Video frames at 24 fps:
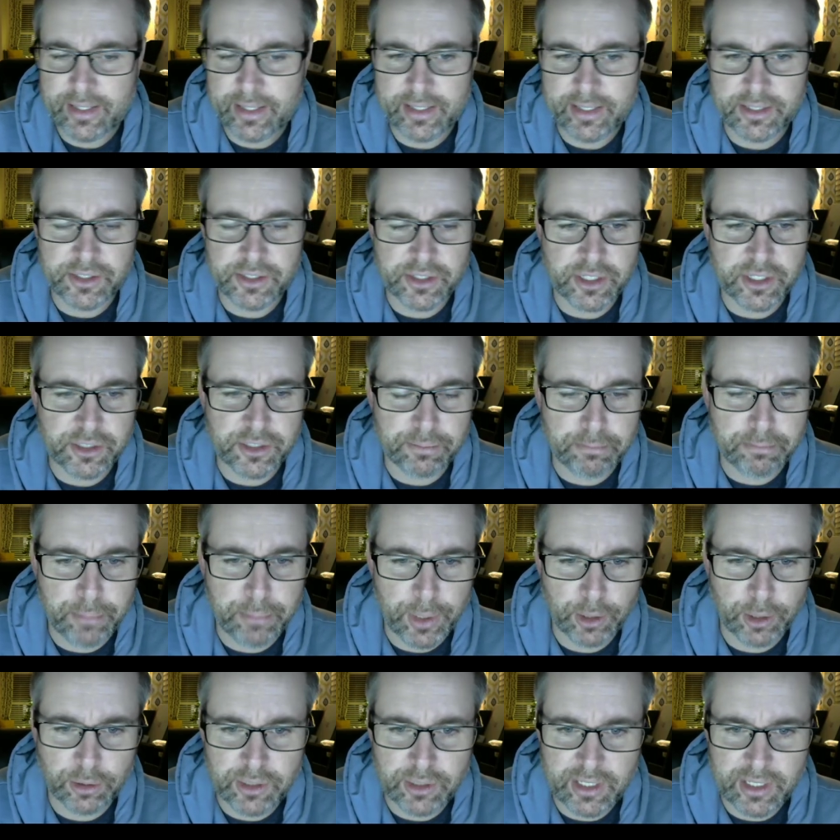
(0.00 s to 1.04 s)
It's this
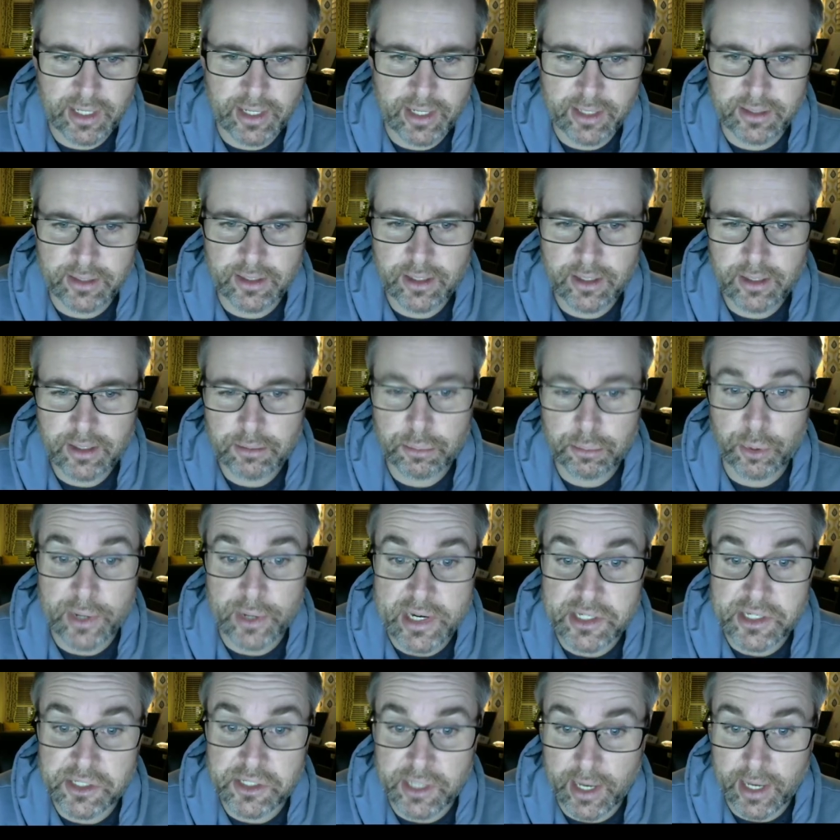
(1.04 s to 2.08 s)
built-in
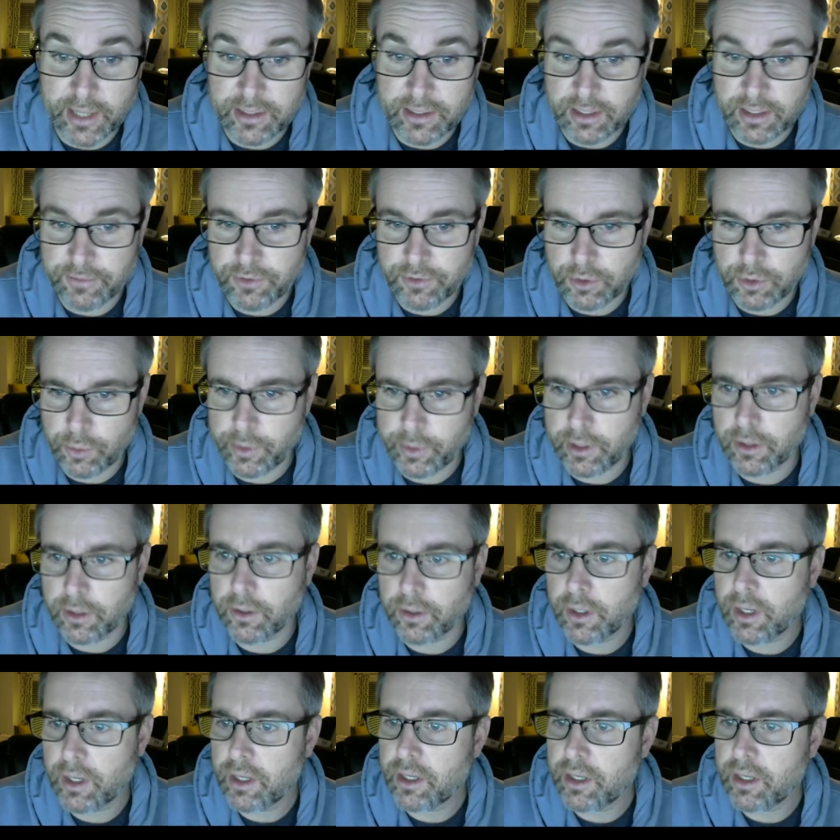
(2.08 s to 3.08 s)
preset, if you will,